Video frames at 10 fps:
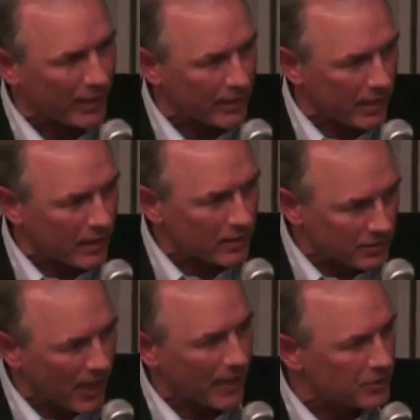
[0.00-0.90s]
the way,
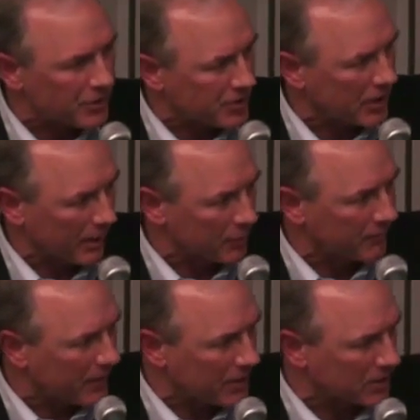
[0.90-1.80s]
died just a couple
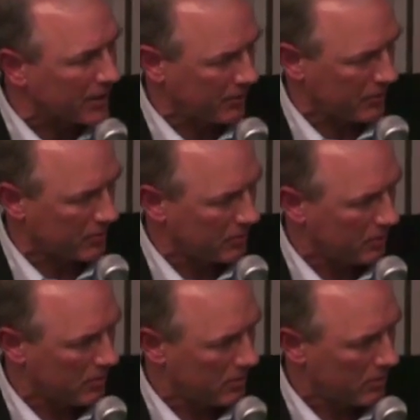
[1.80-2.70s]
of days later
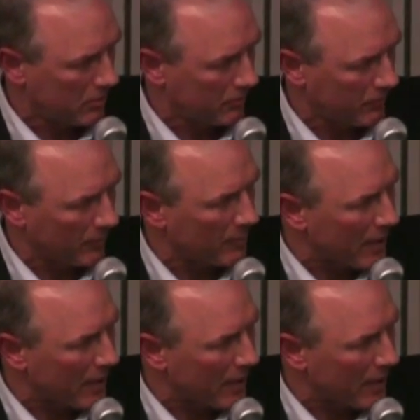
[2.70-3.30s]
from the